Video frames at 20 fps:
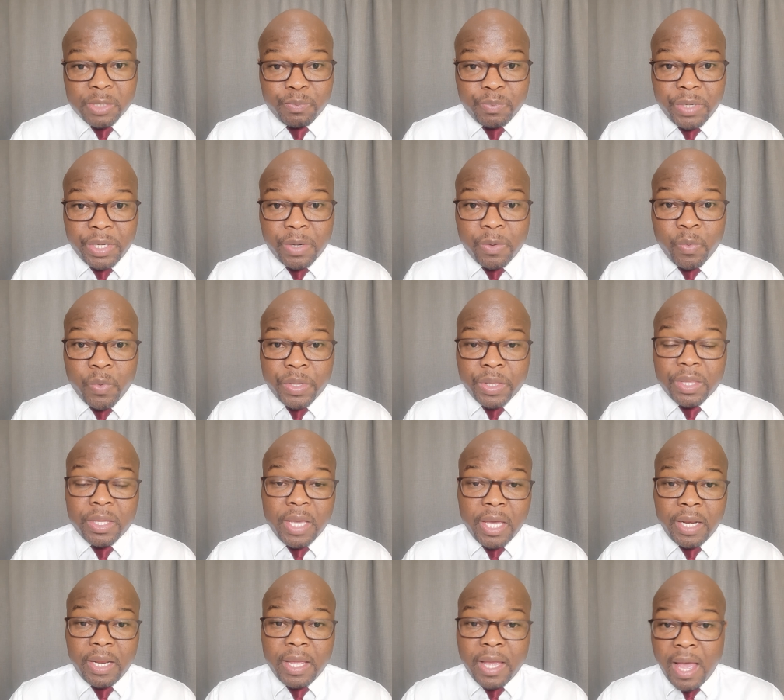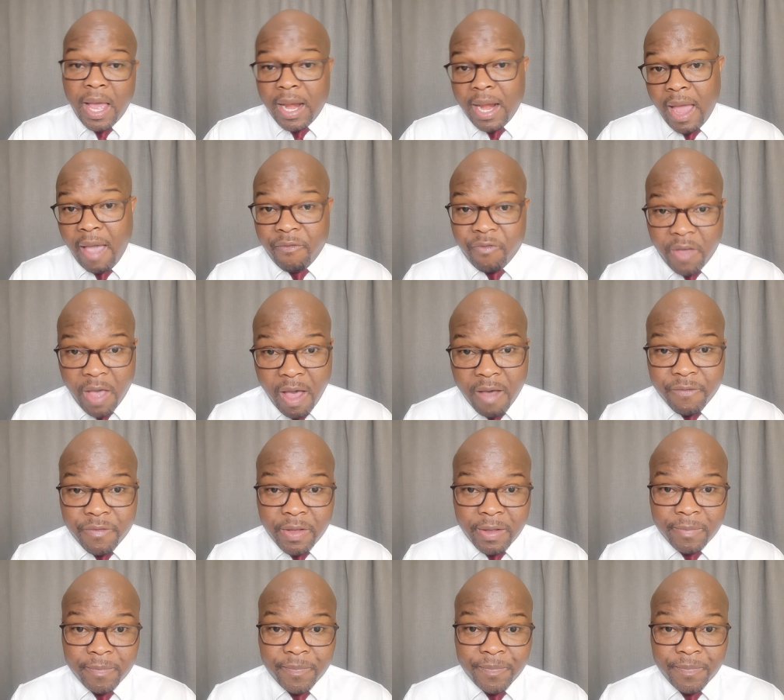me with getting a life cover?